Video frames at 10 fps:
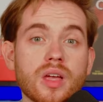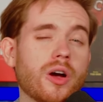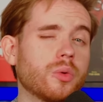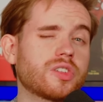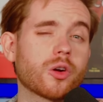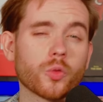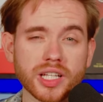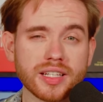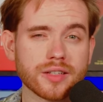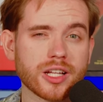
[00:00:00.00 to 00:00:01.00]
If I was going to
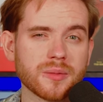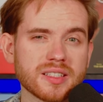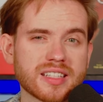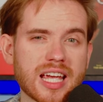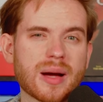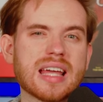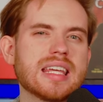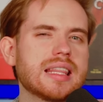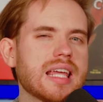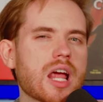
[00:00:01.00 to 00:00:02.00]
really develop this game, I
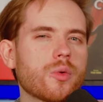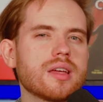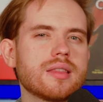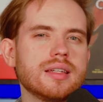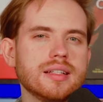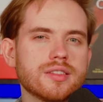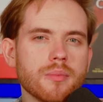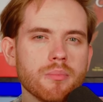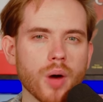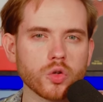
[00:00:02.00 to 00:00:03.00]
think the area that needs the
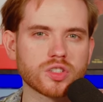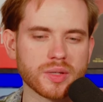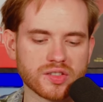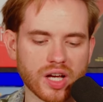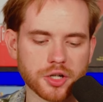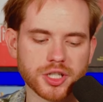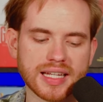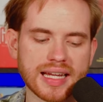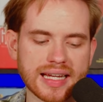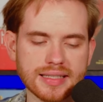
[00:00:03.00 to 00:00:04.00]
most
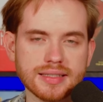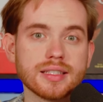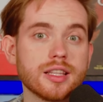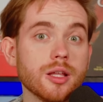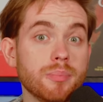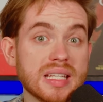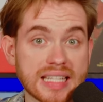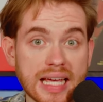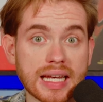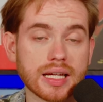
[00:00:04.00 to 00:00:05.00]
massaging is the
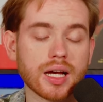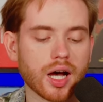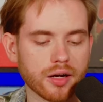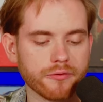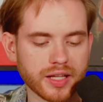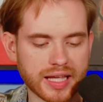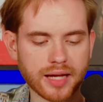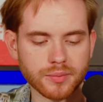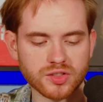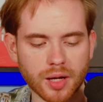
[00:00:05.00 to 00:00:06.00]
beginning of the
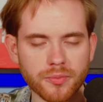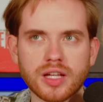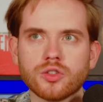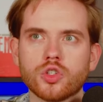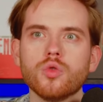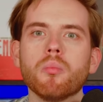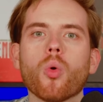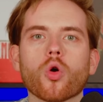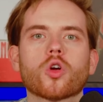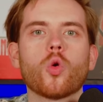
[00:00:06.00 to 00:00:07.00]
game, something to
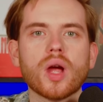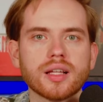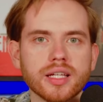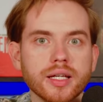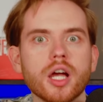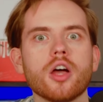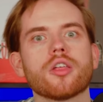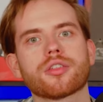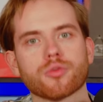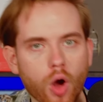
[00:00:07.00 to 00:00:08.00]
more quickly
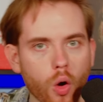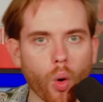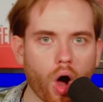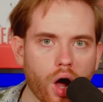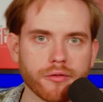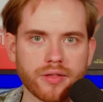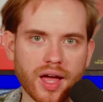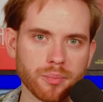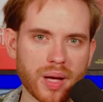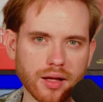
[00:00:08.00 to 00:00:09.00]
throw off
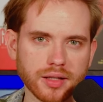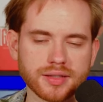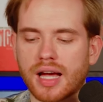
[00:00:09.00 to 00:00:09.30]
that balance.